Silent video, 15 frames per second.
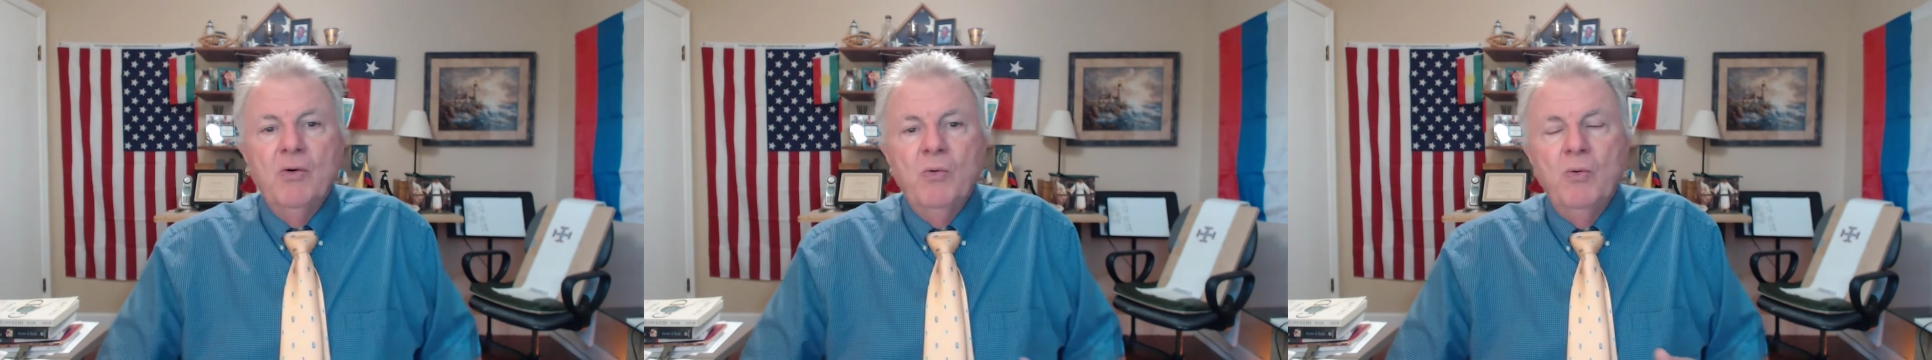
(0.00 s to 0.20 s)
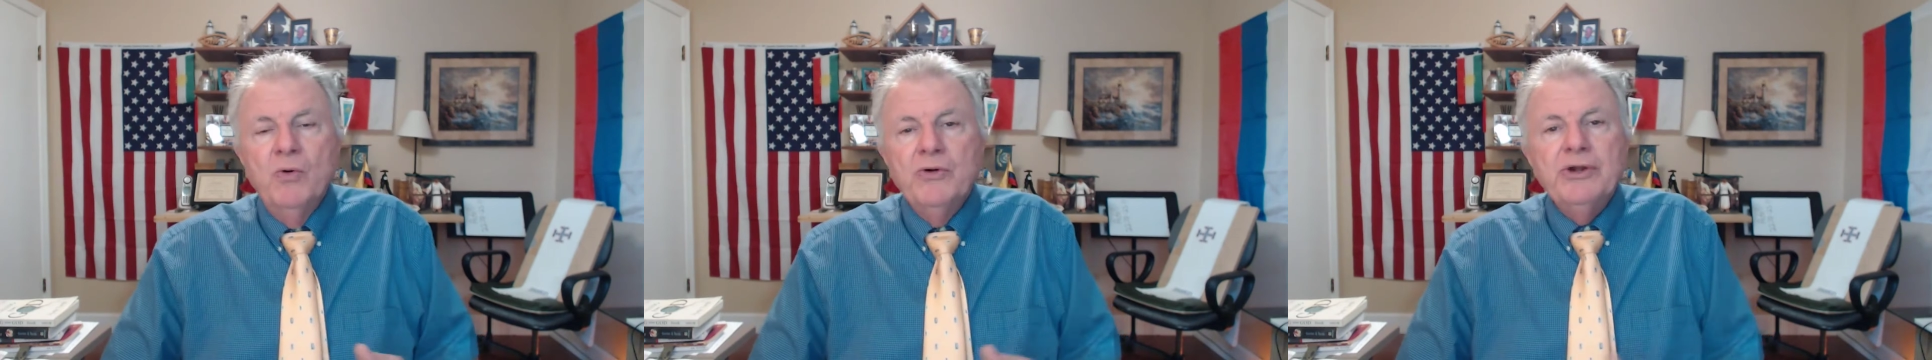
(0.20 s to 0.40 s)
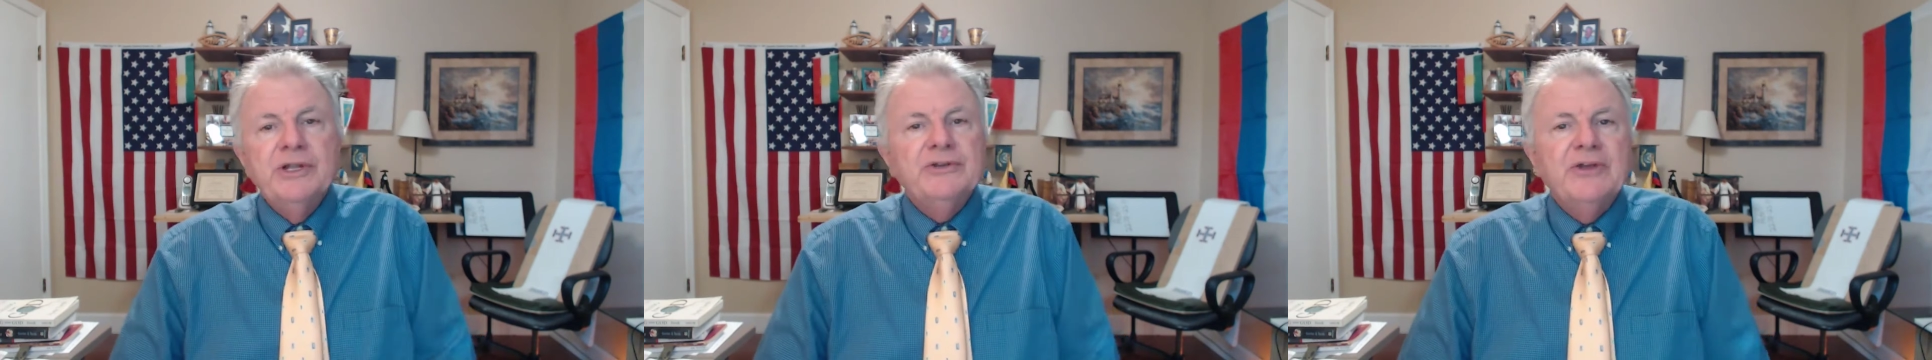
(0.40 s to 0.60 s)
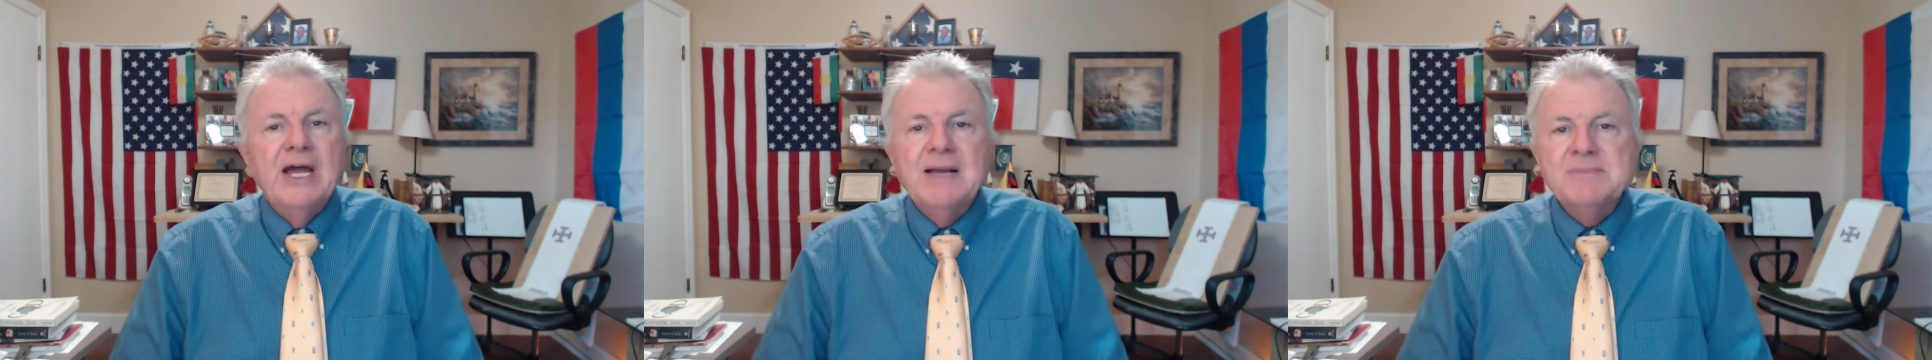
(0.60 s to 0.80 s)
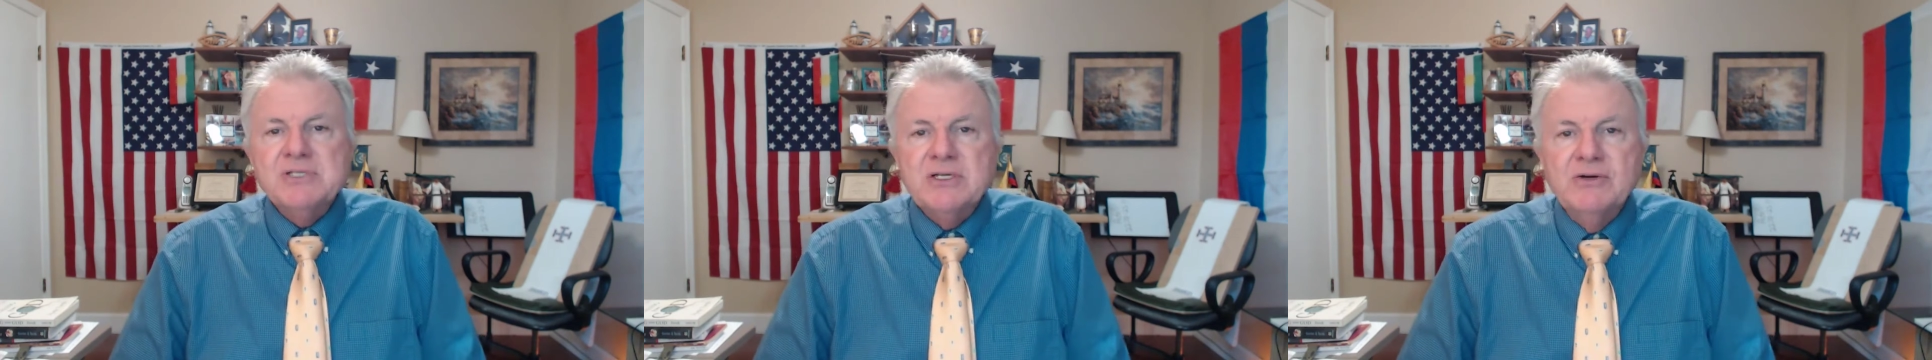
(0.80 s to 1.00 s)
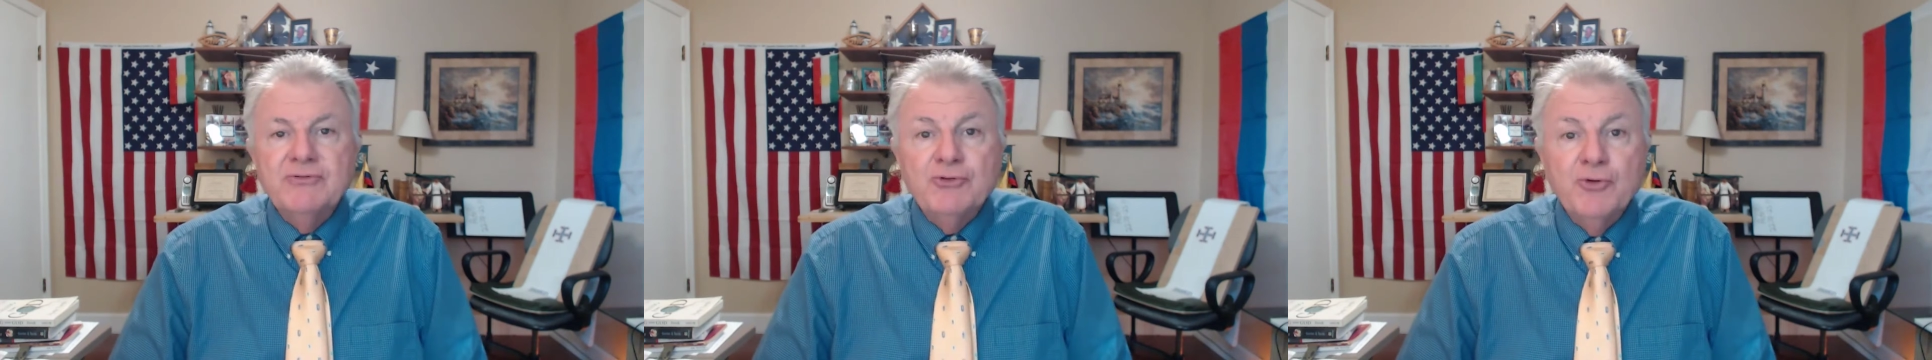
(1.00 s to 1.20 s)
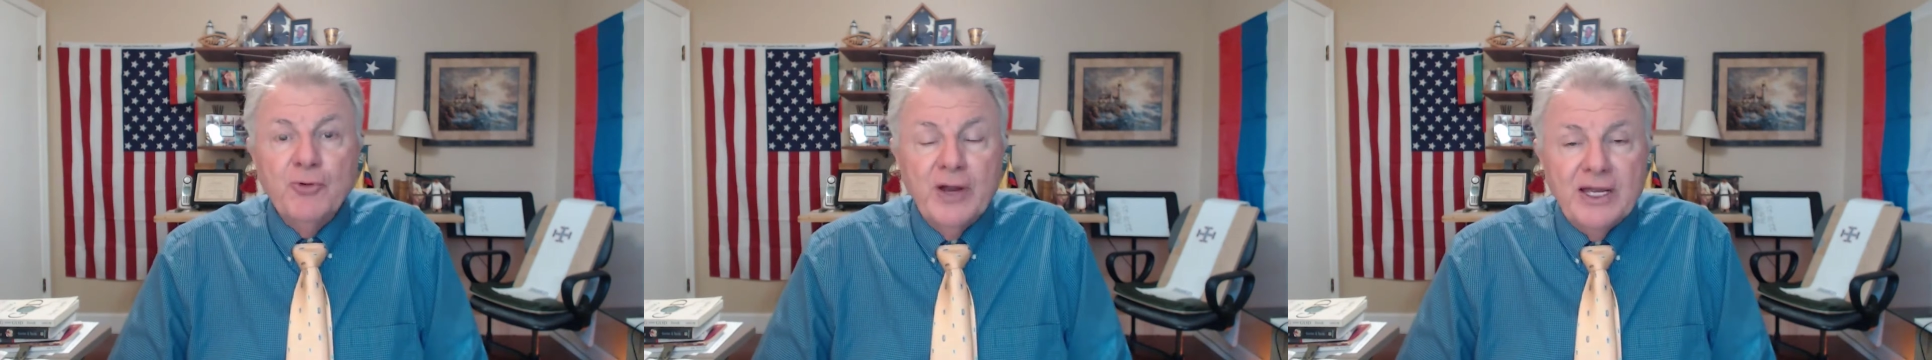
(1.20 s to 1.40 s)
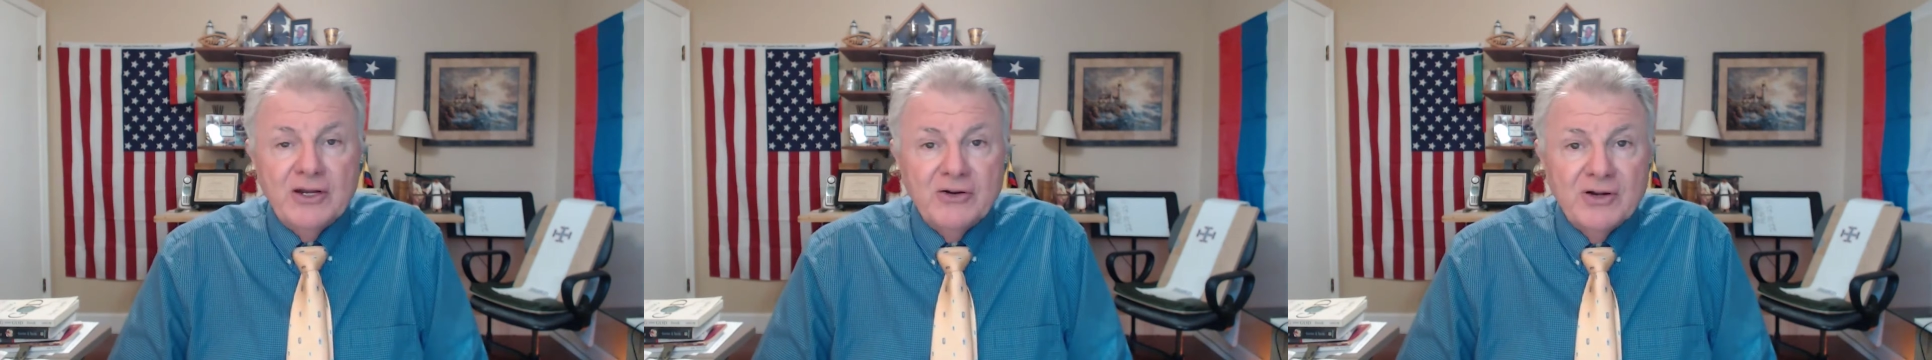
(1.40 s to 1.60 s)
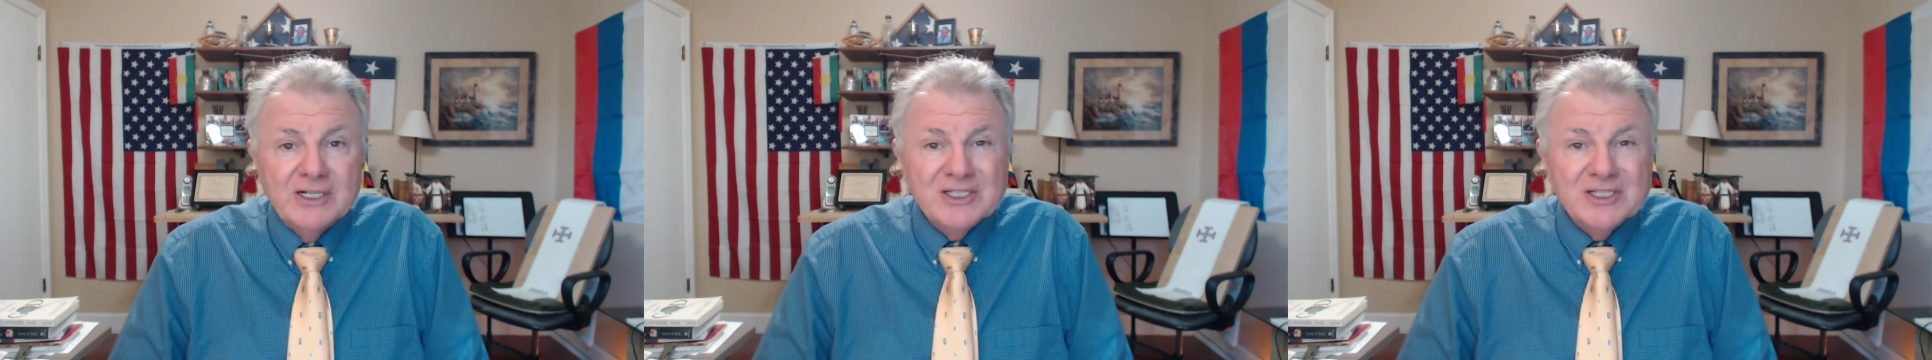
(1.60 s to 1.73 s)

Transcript: We're in times of greater